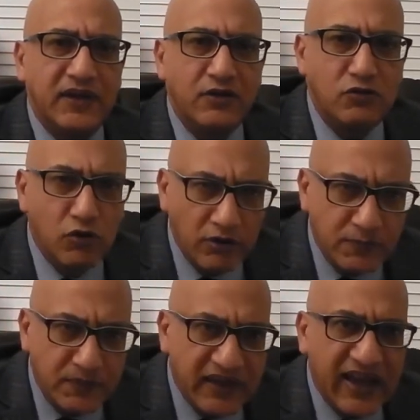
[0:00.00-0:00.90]

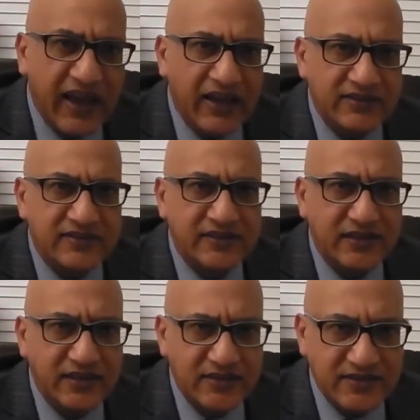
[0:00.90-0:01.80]
not be as
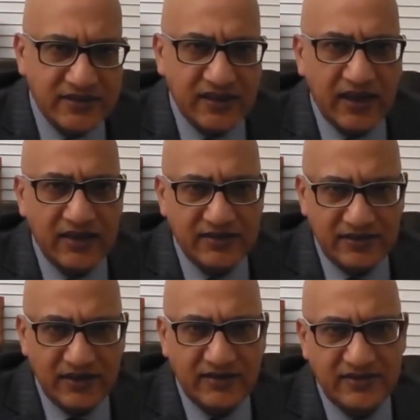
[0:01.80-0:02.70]
easy as
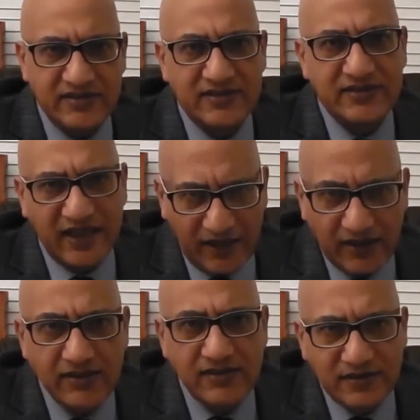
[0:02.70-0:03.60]
it's
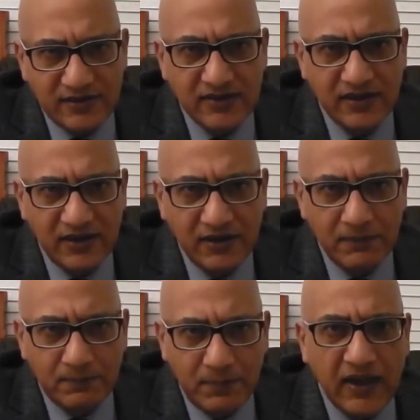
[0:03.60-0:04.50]
said,
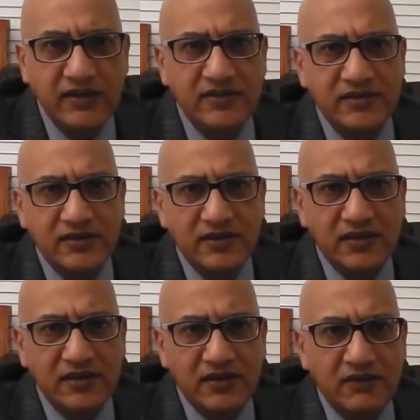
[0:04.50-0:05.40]
but
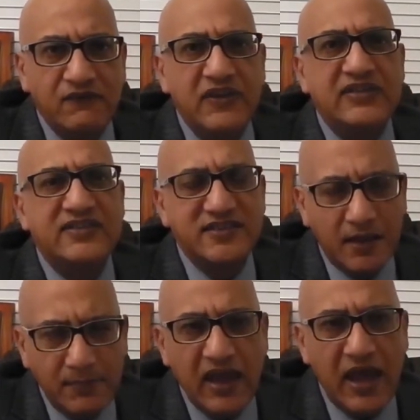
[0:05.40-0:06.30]
with
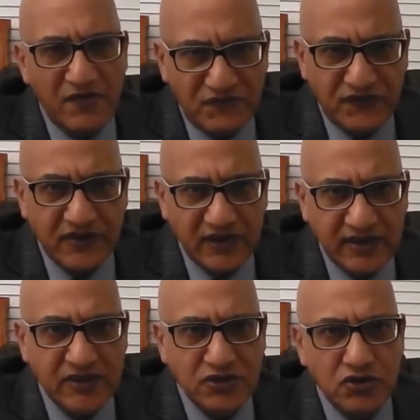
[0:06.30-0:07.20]
some
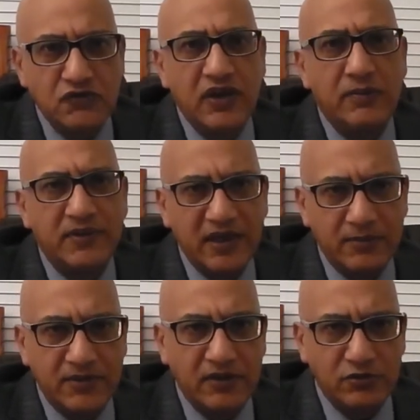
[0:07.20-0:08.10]
effort you will be
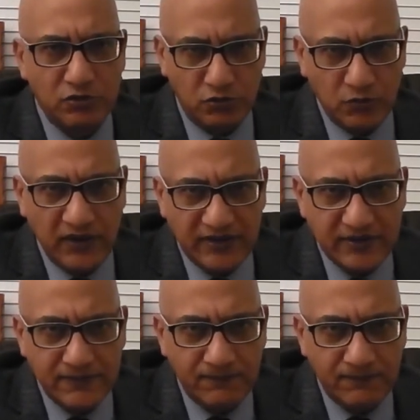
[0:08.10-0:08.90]
able to do it.